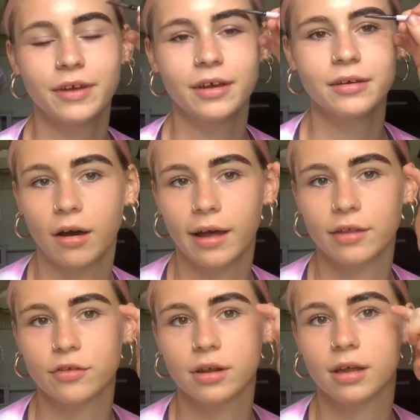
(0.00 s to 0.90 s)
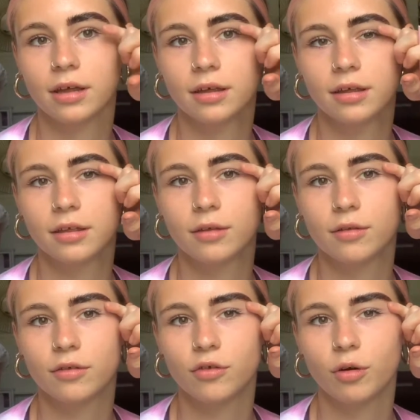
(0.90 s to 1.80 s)
No? I actually
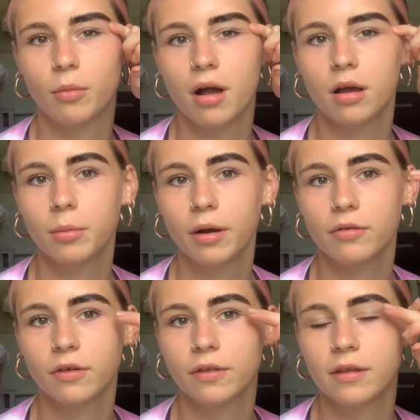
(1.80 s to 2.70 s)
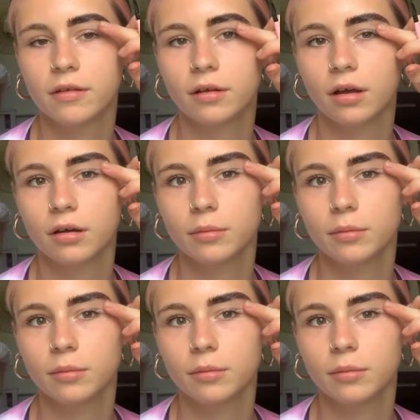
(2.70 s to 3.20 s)
used to draw my eyebrows on this dark.